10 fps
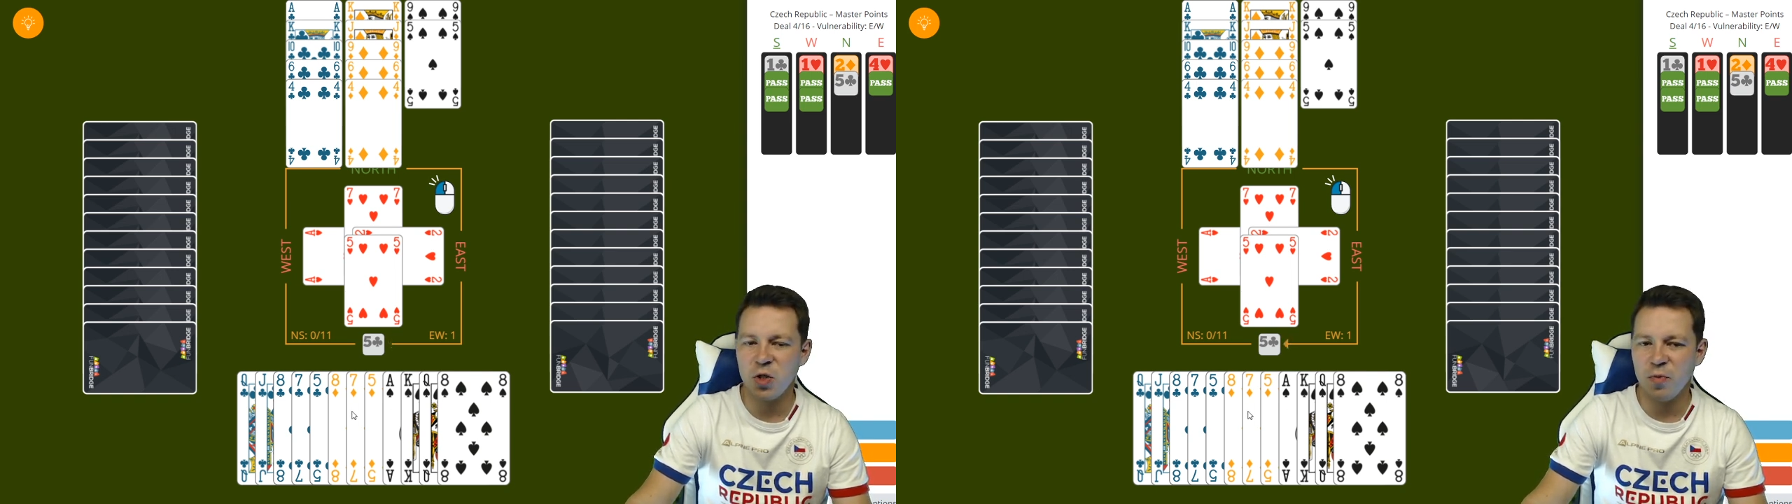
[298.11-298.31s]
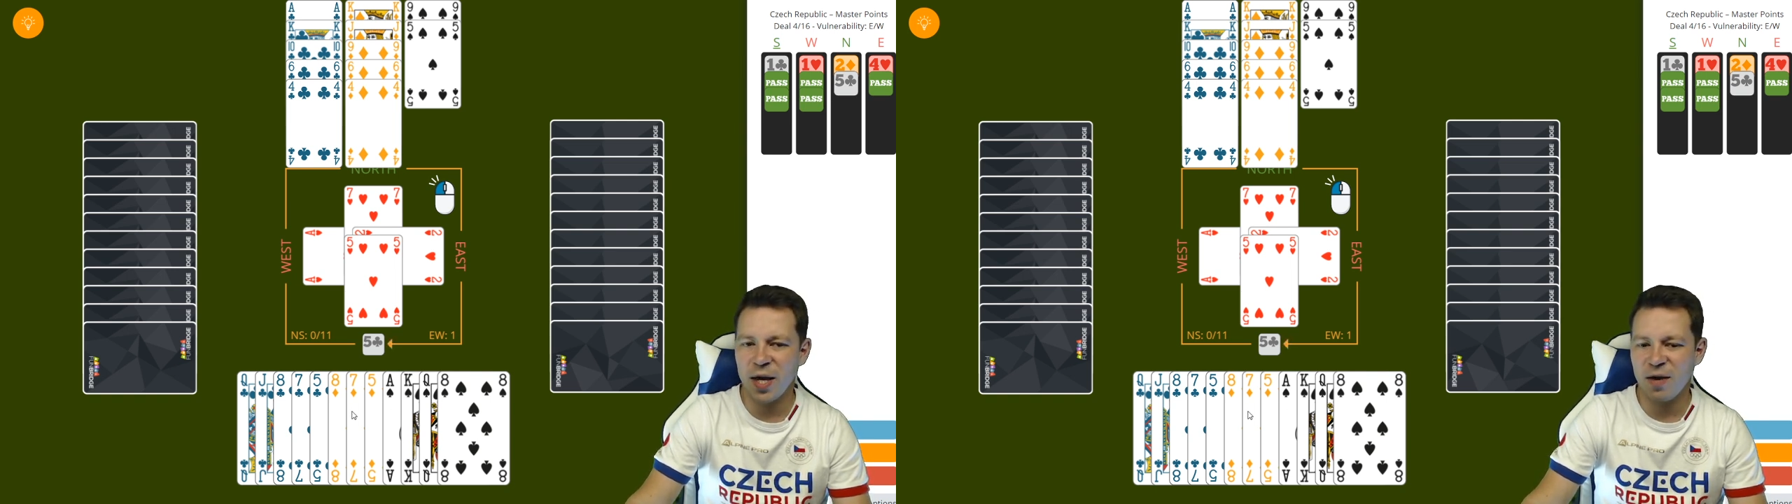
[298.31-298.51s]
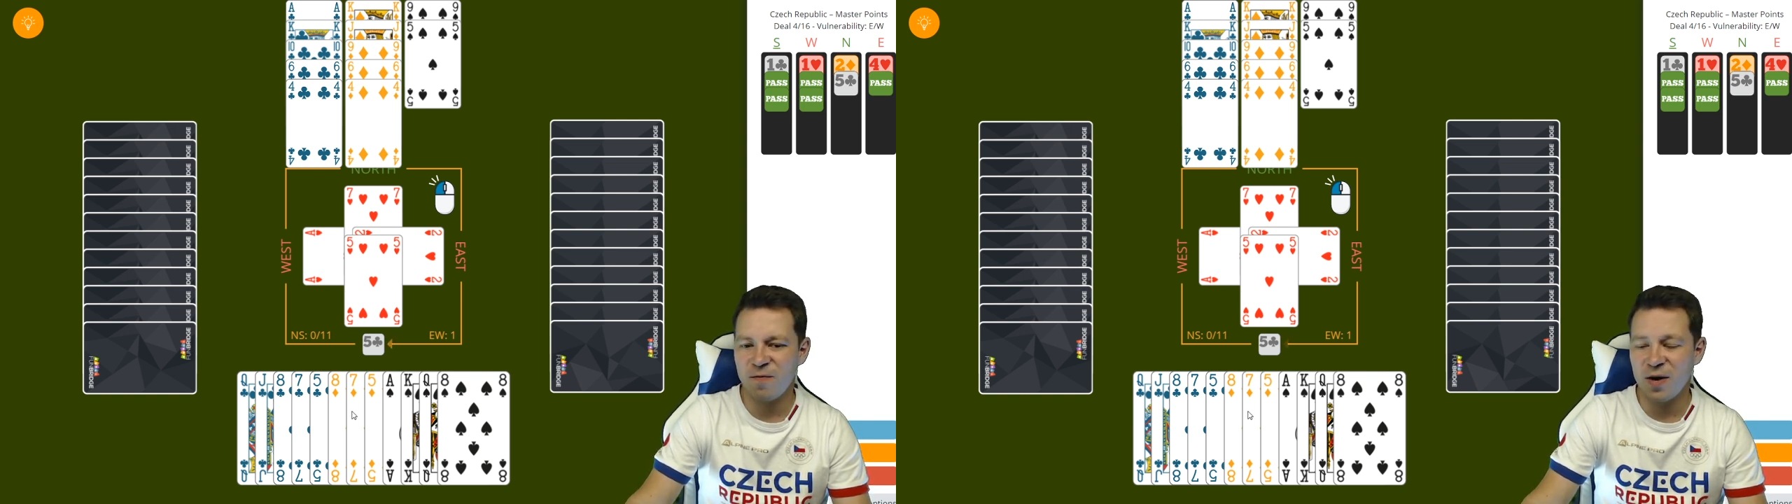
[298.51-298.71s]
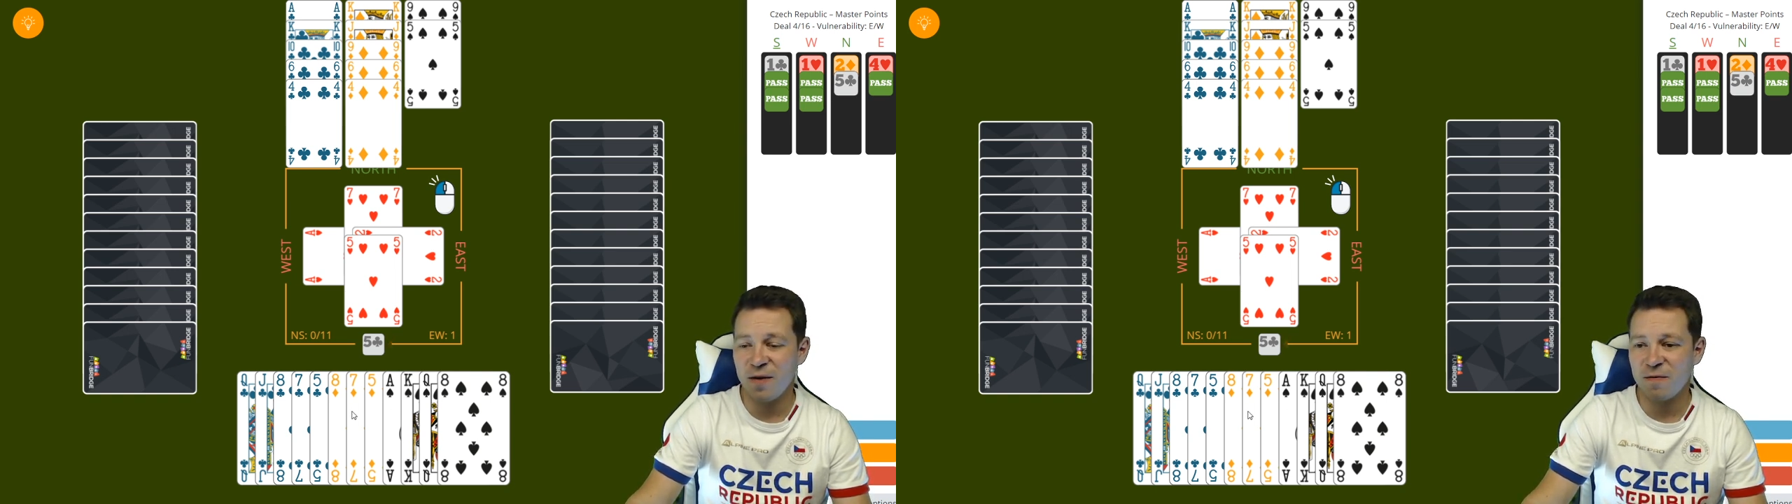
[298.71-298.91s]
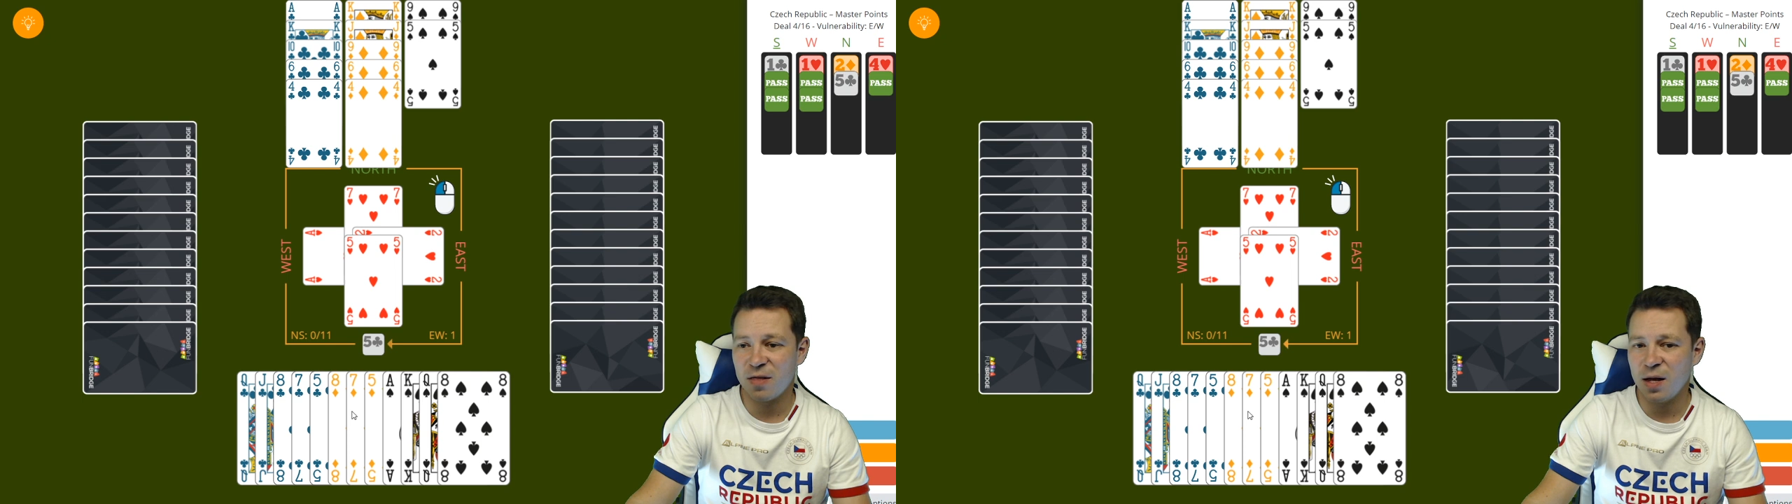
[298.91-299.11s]
to make
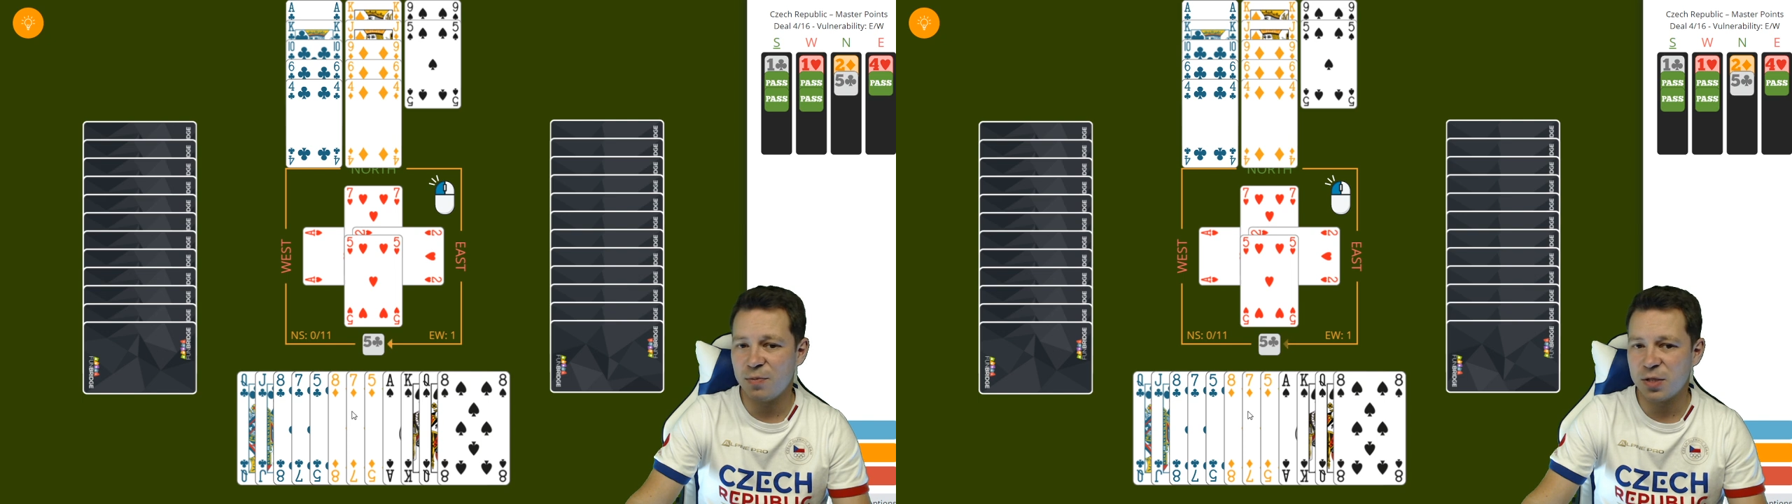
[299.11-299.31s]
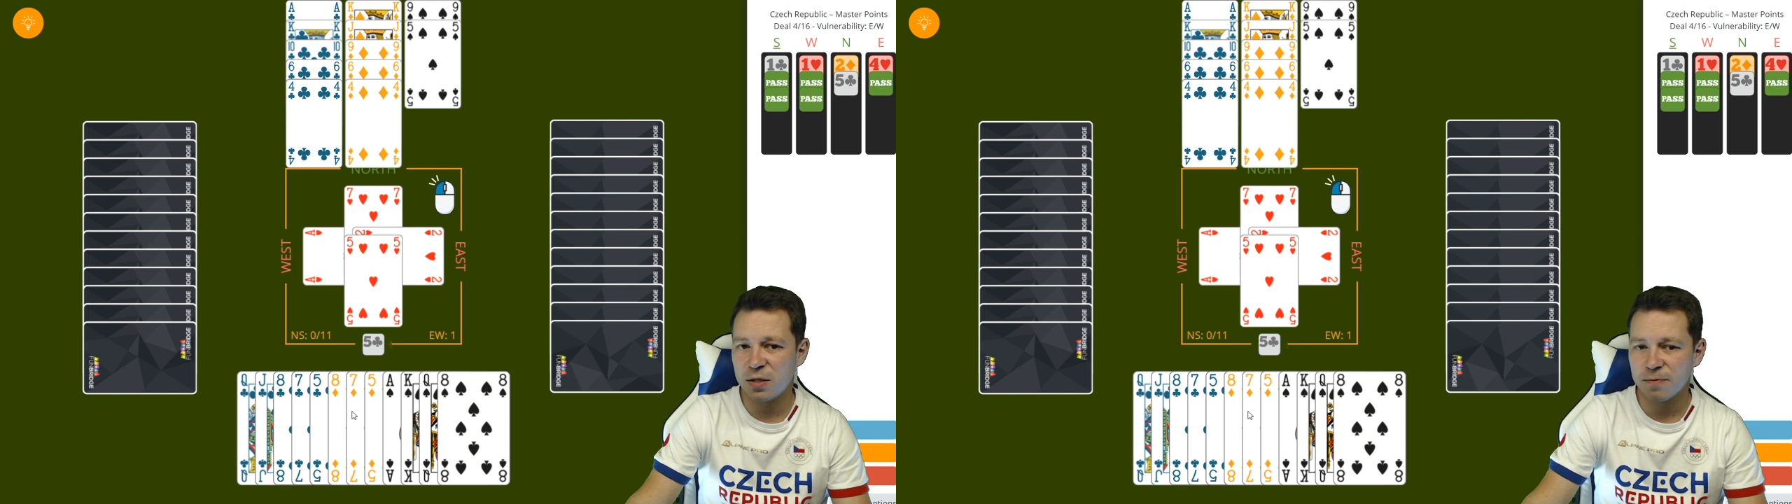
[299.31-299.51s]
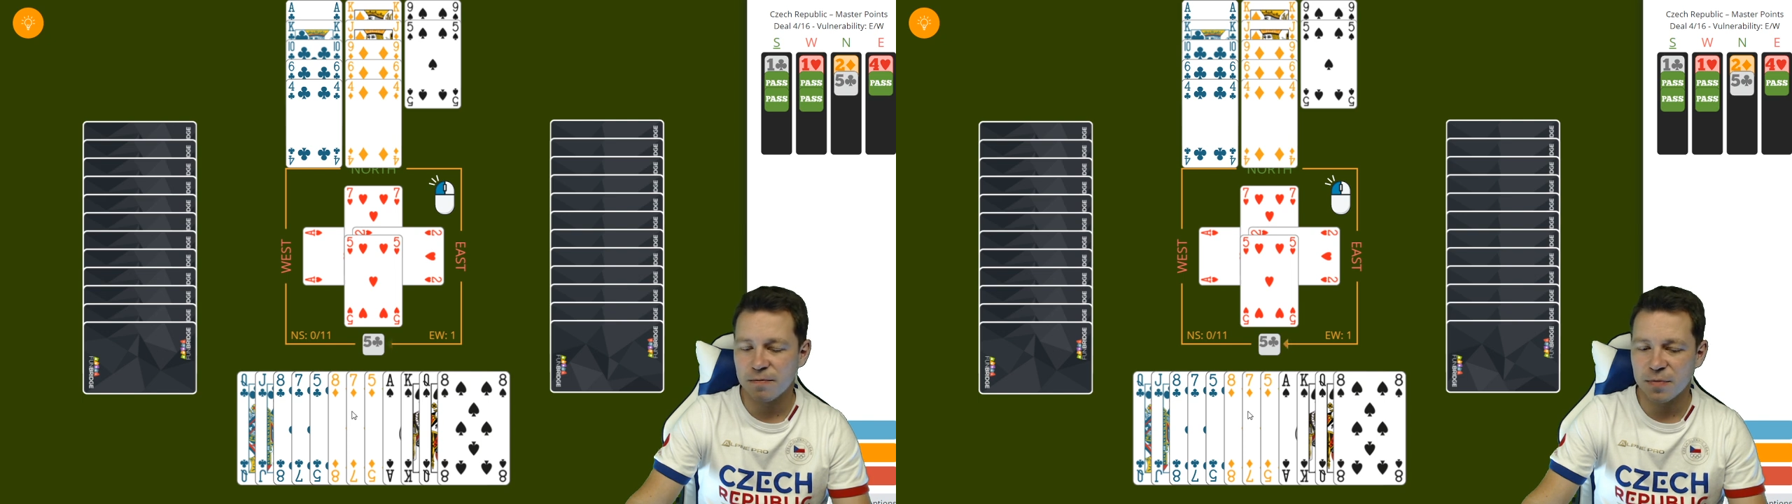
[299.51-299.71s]
5 clubs